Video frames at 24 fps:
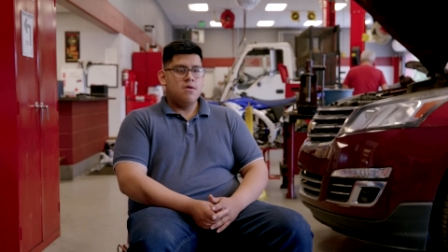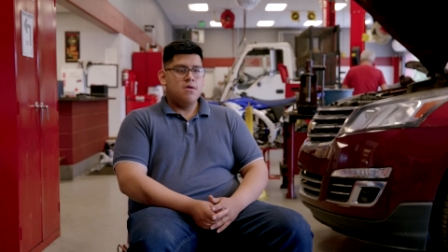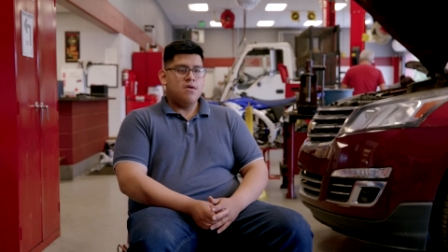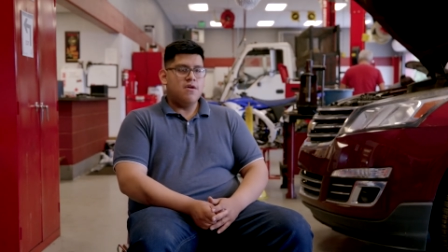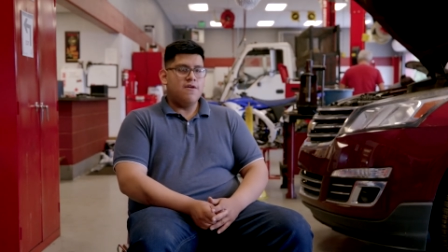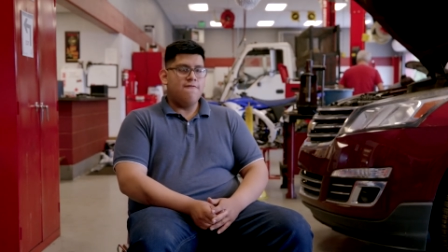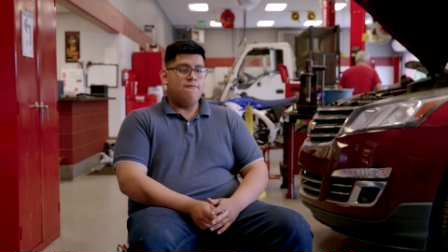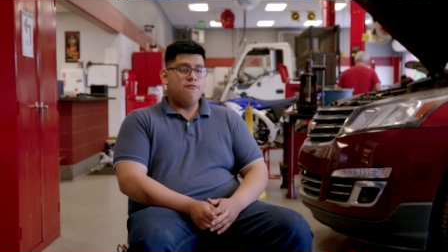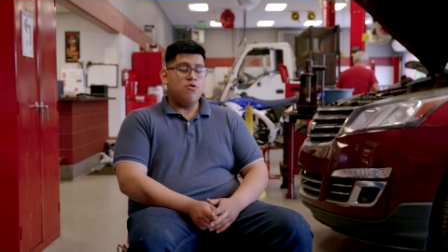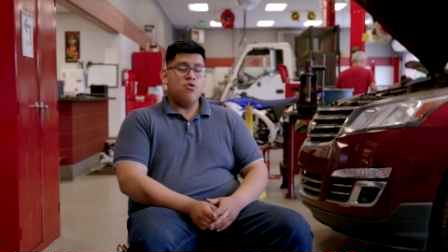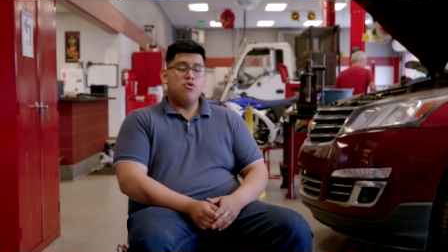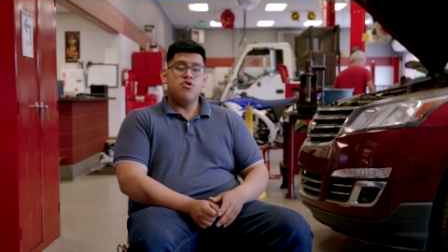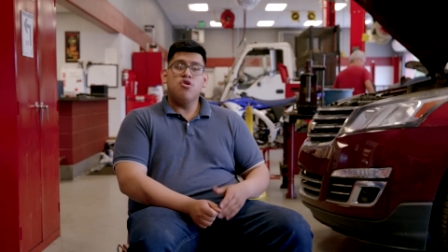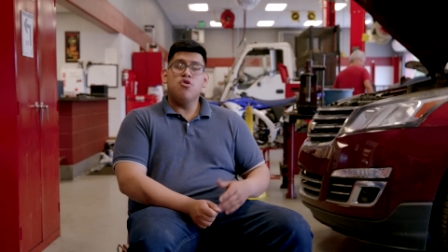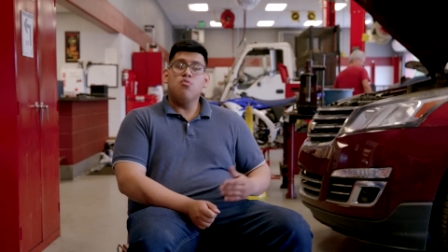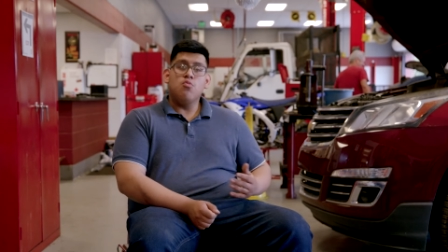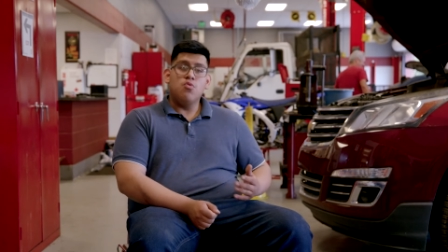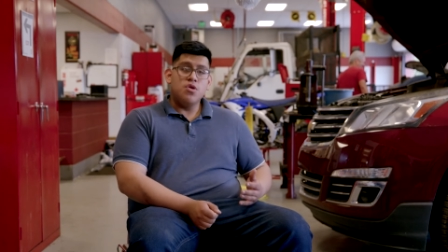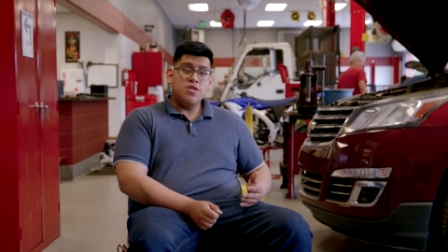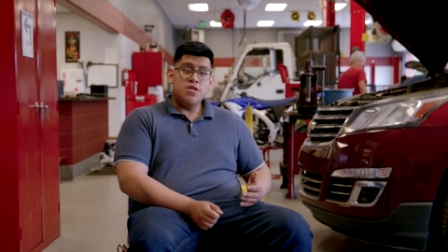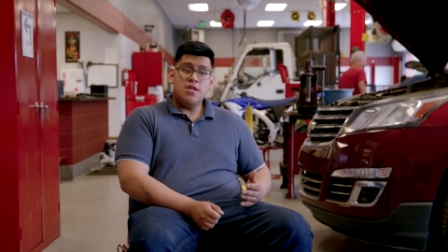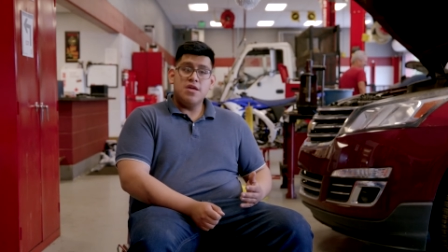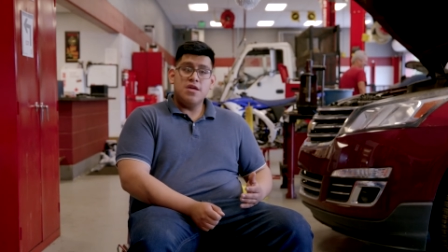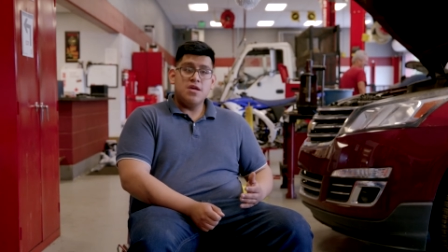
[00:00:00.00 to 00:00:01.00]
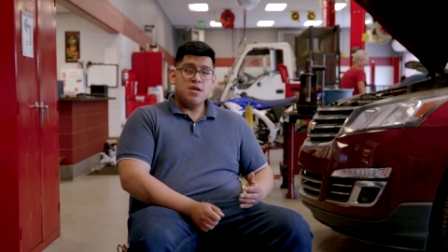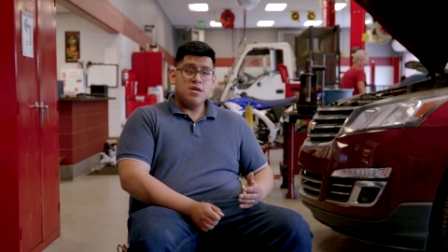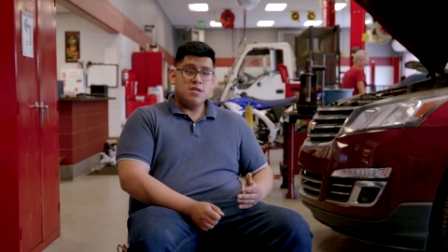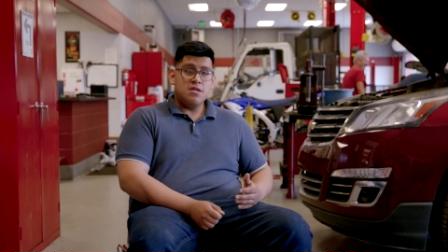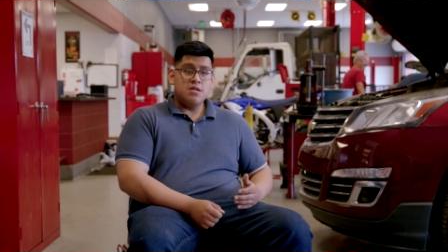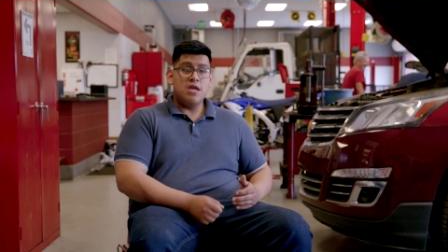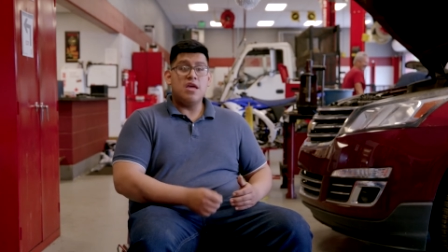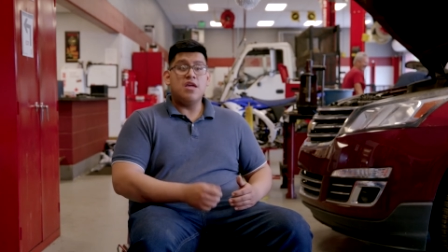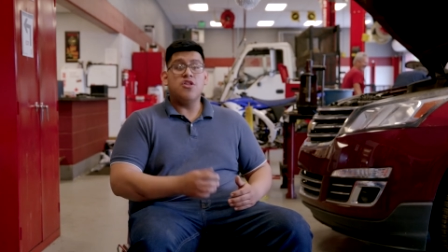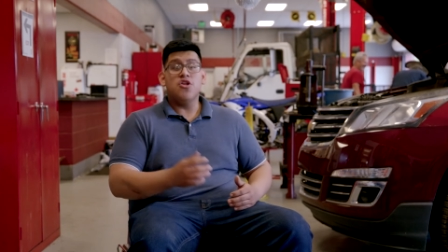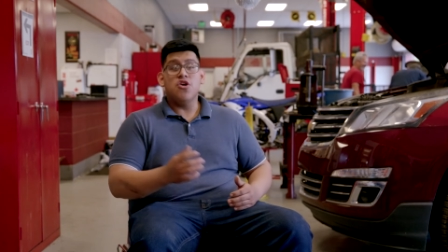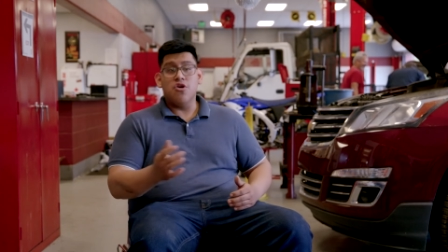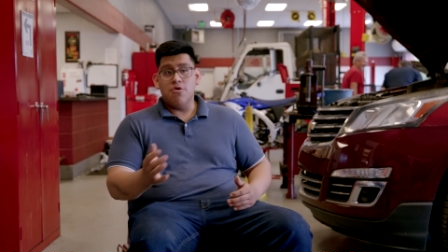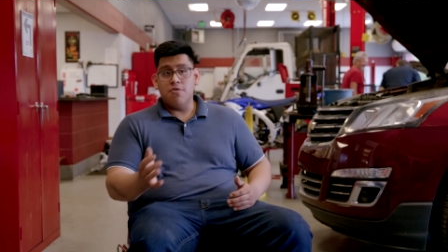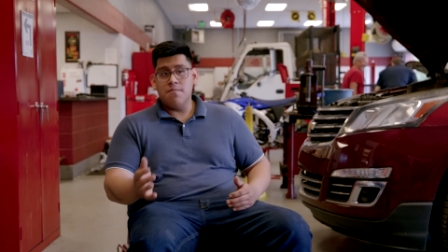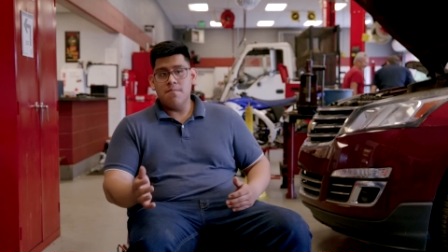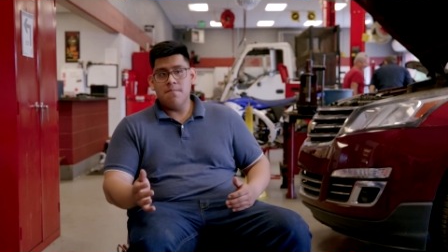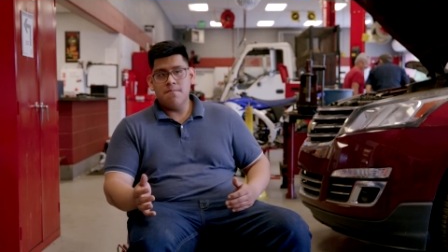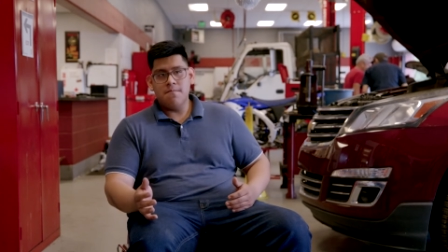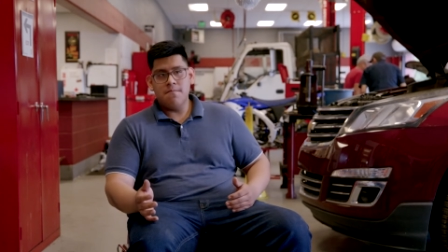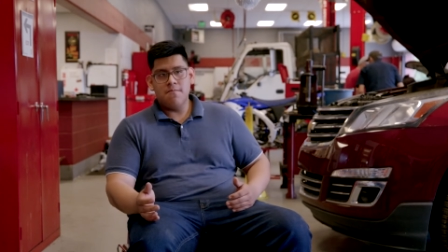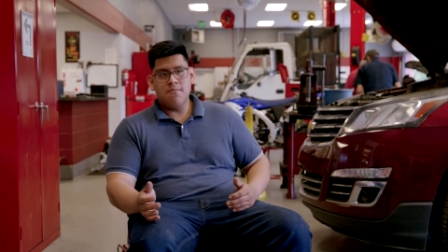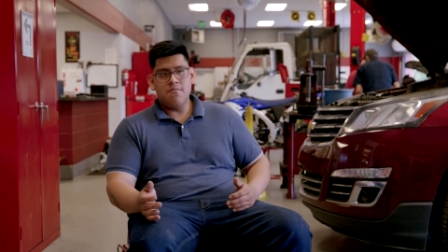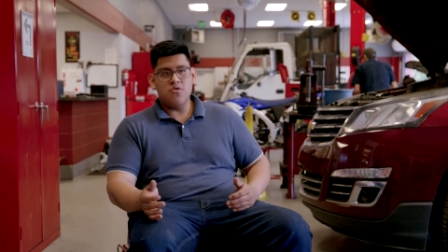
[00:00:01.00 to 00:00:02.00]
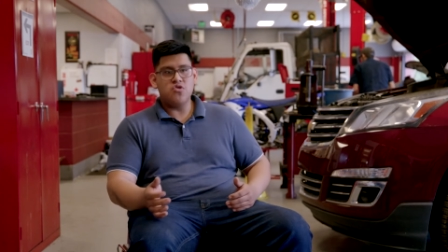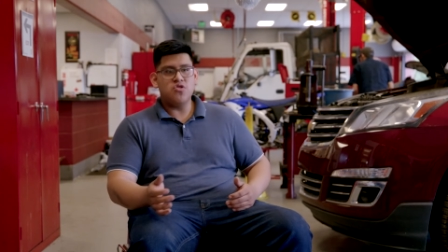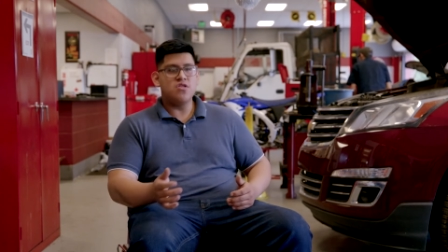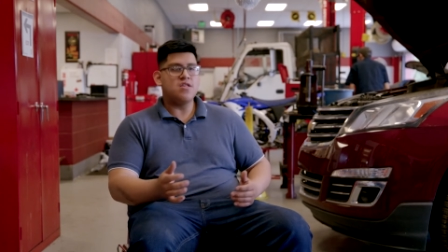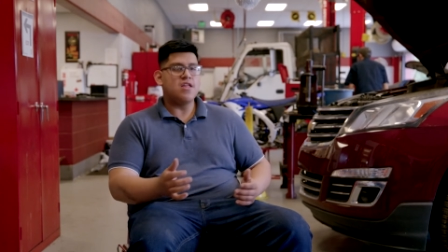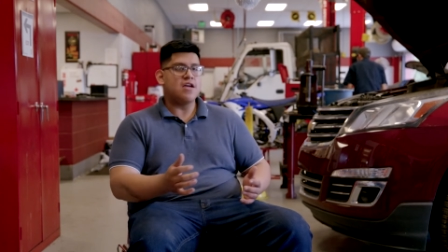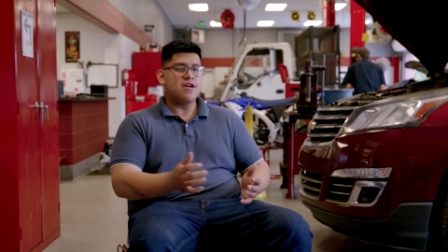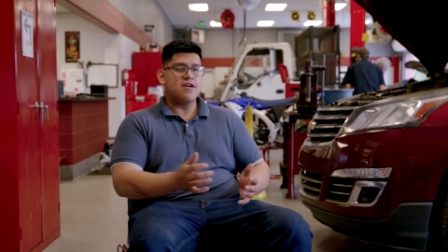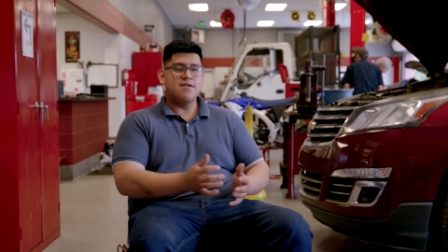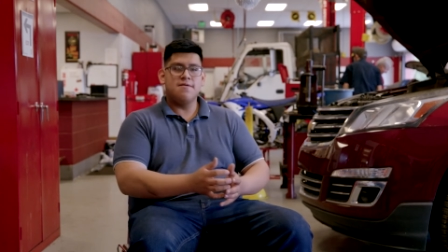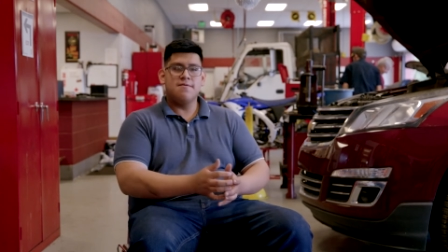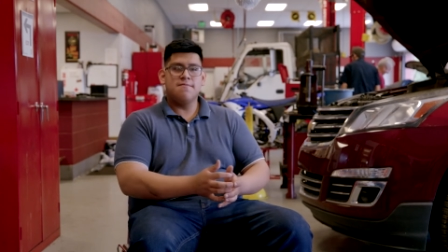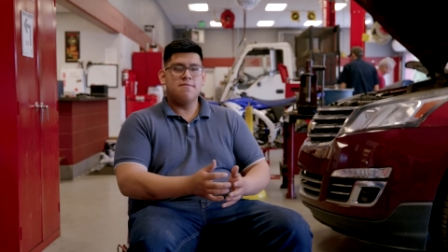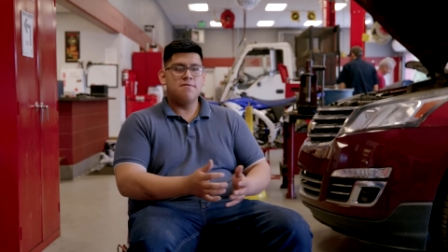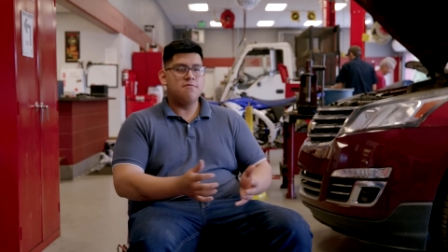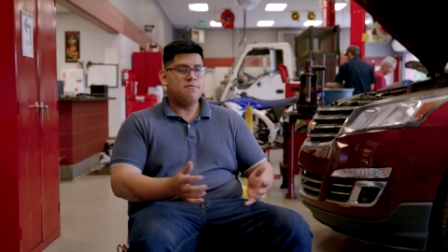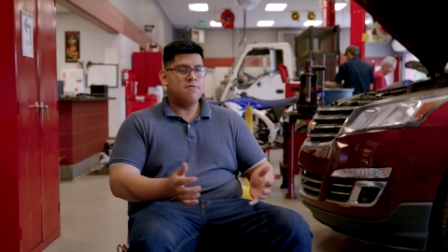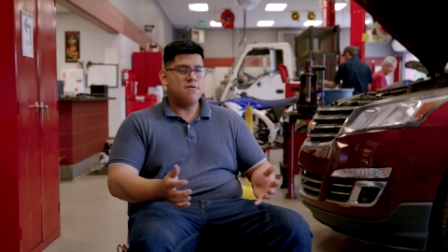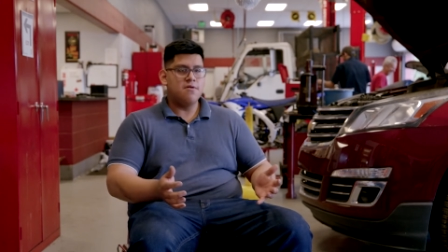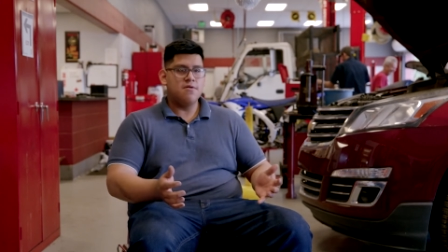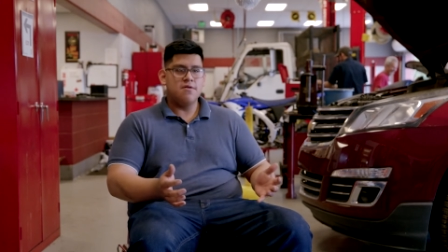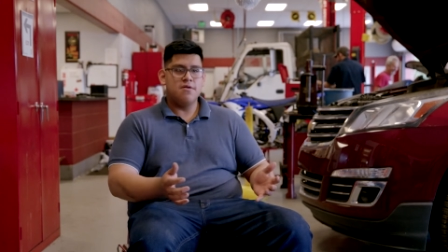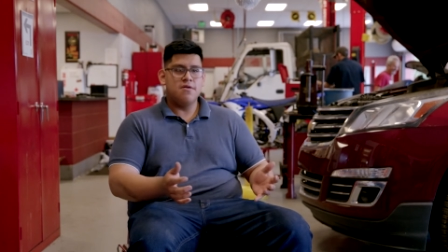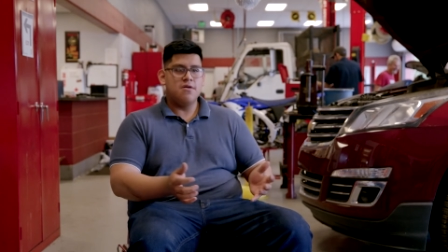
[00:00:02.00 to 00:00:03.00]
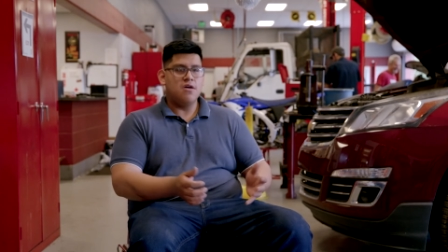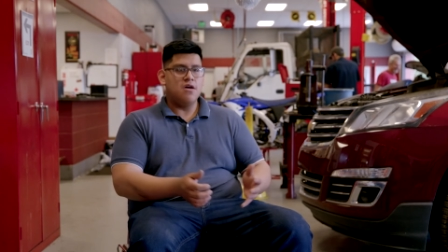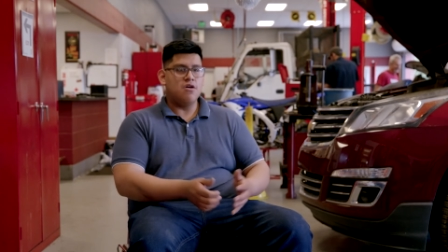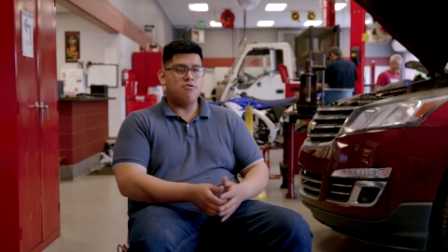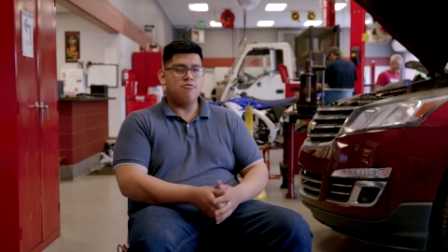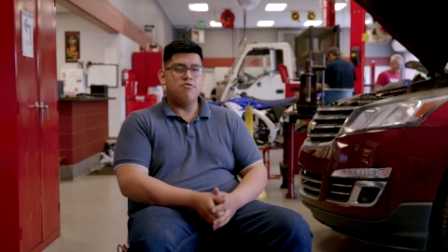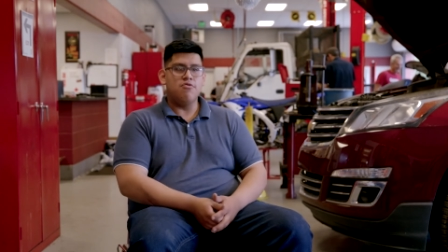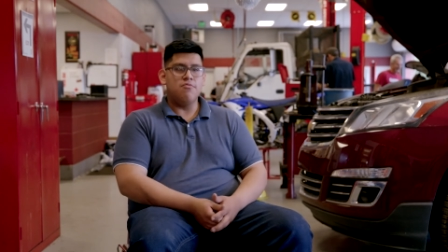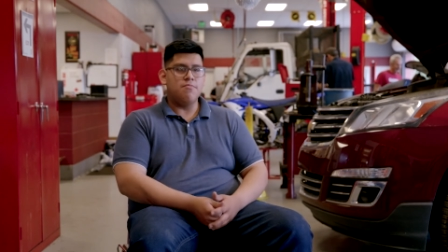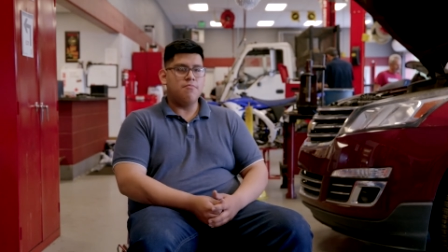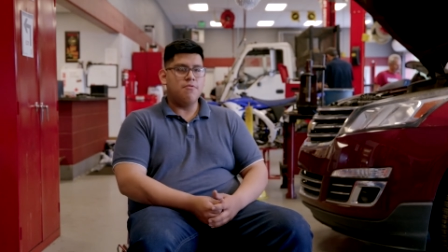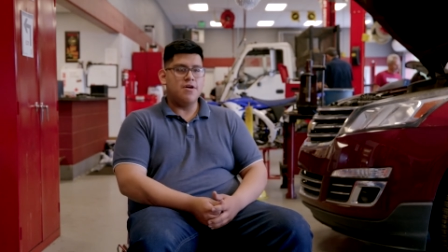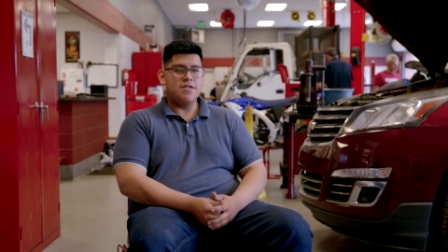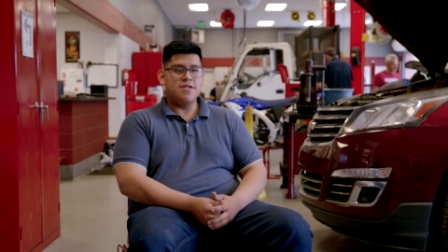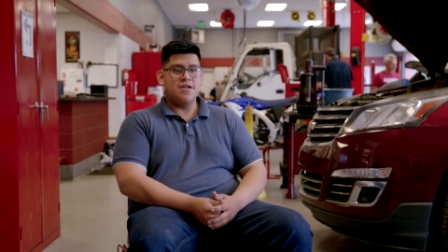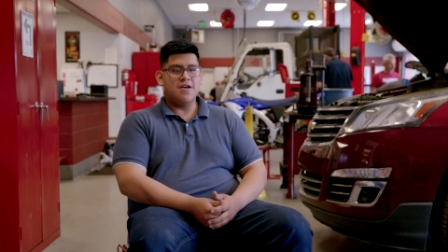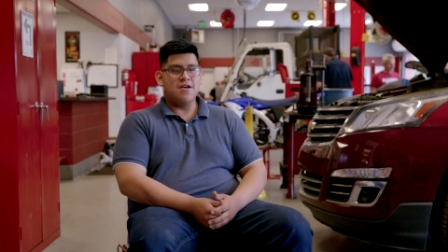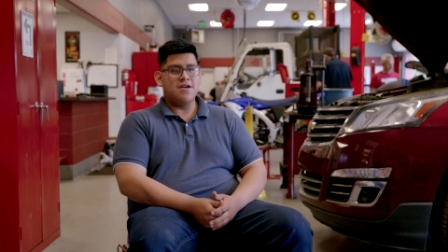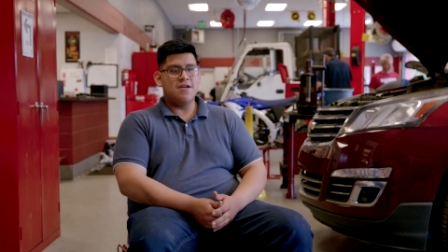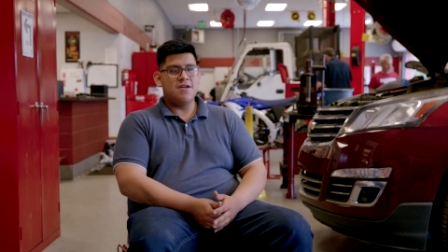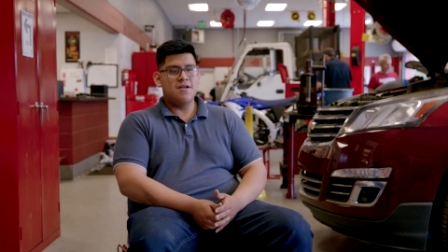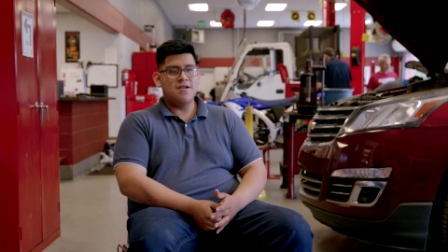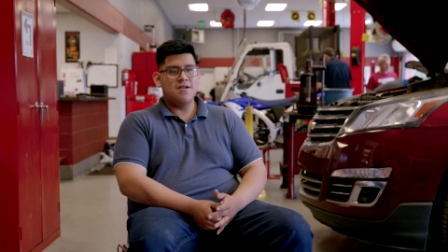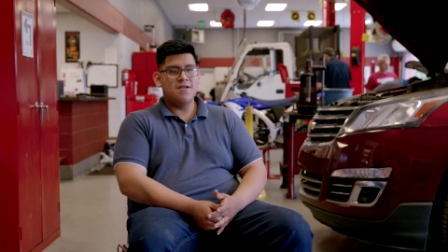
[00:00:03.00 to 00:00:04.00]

If we all know one thing, they know. We're just like a group right there.